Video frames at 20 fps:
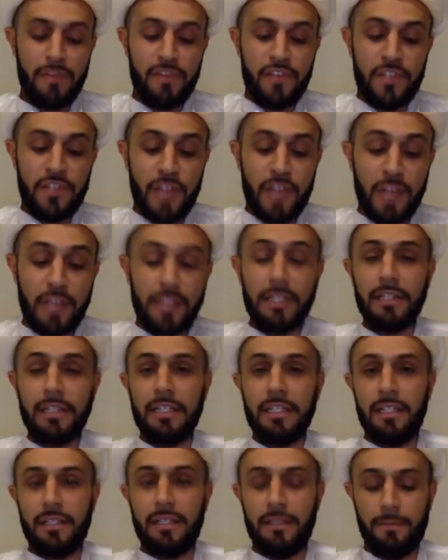
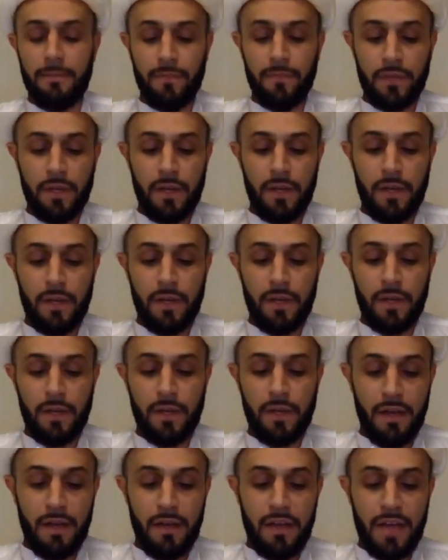suddenly
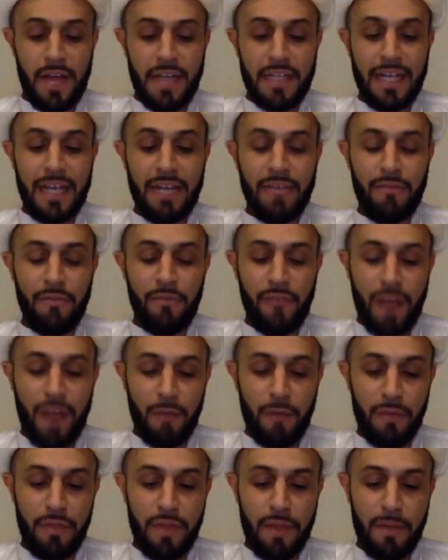and
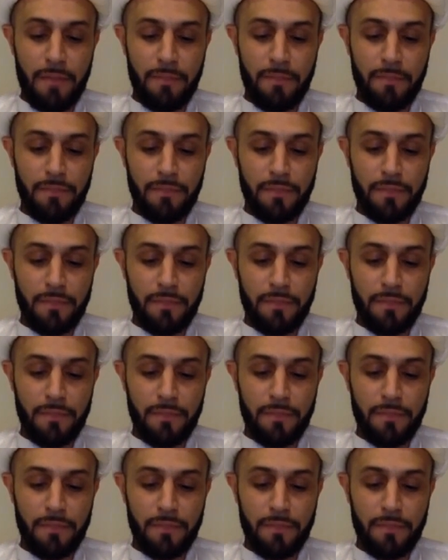confound them.